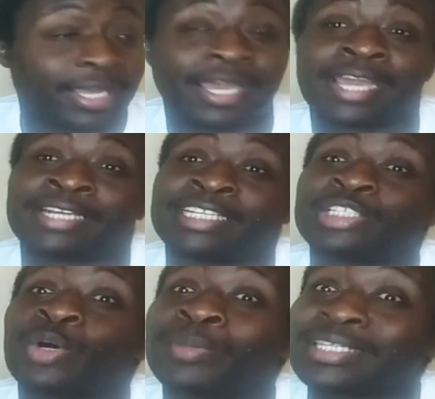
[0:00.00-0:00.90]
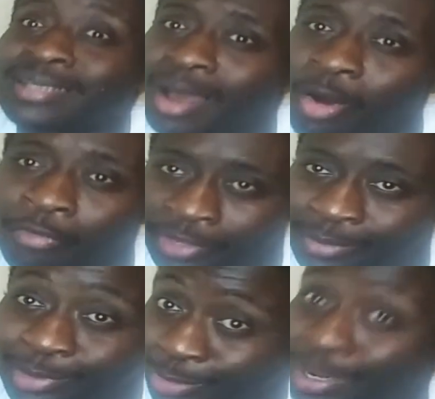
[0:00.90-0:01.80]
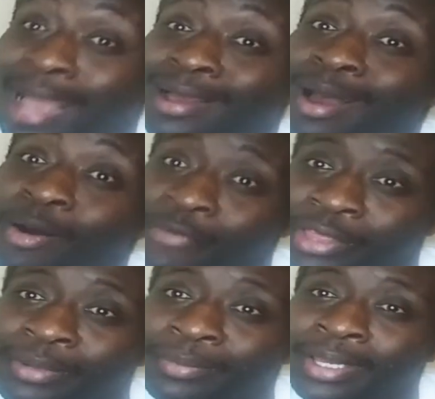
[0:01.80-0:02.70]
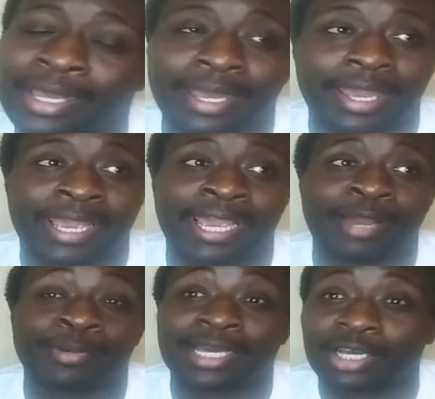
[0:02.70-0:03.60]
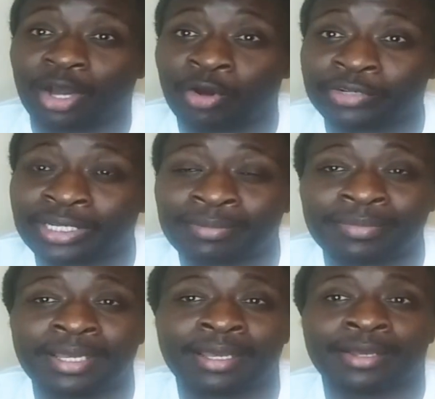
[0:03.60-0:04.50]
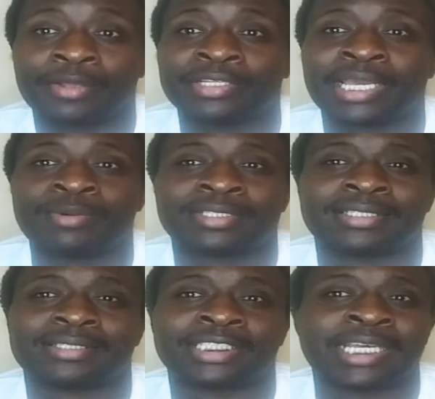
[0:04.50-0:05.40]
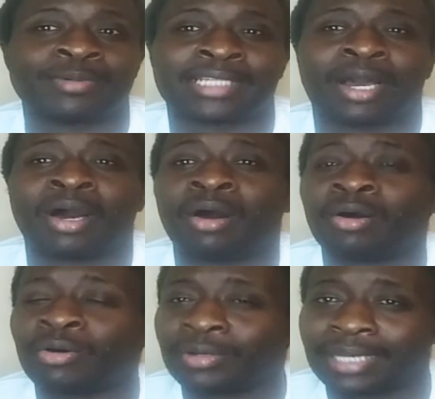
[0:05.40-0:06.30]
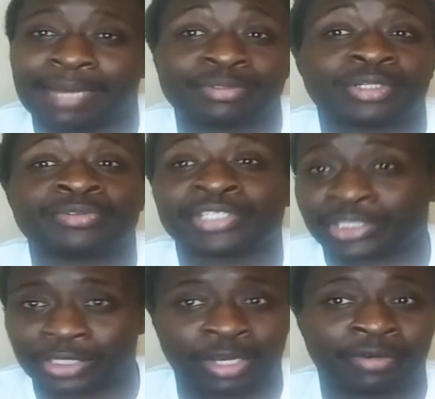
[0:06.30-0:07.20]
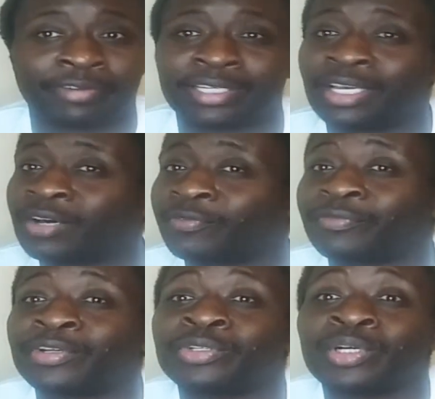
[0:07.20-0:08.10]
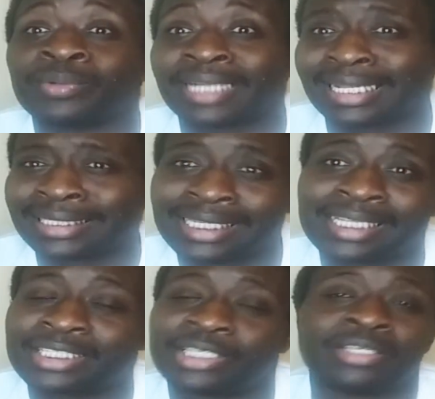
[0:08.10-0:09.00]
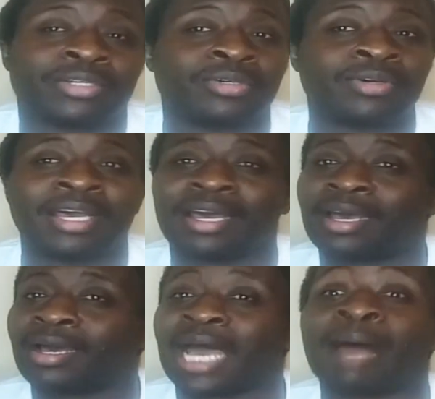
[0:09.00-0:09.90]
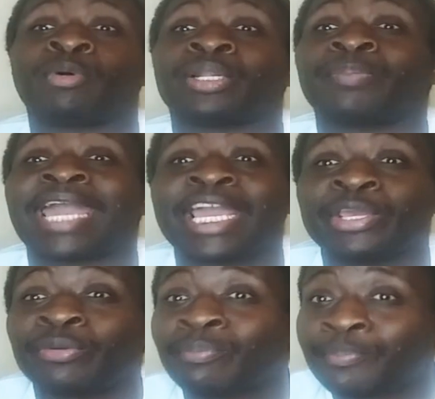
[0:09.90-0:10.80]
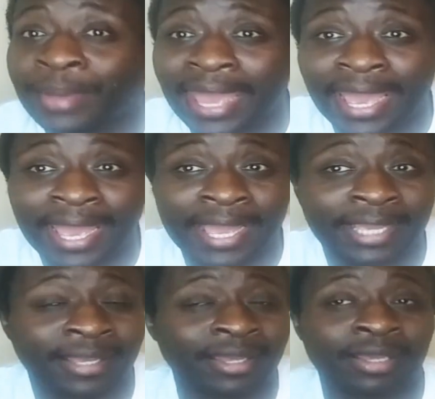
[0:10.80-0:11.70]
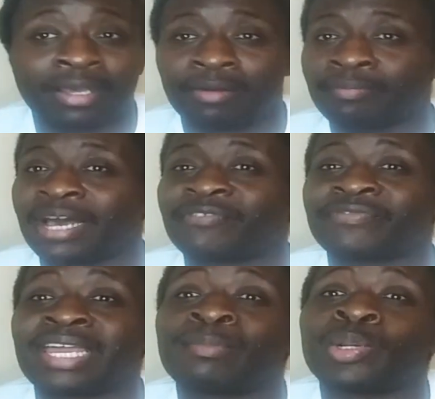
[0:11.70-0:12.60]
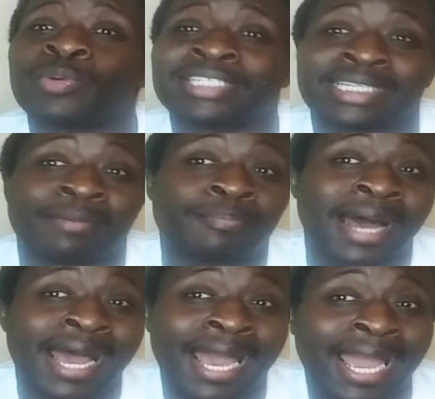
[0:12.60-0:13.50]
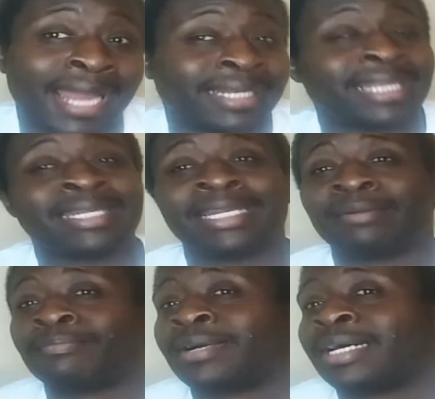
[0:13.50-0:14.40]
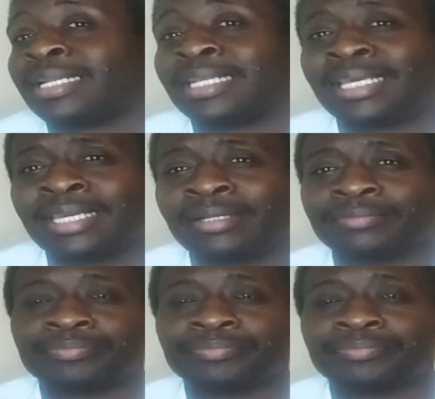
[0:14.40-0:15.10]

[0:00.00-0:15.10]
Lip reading: And then they told me to call them. So I called them. And when I called them, they was like, "Oh, I'm so sorry for doing what I did to you. I'm gonna pay you back. My family was in a bind. They needed money."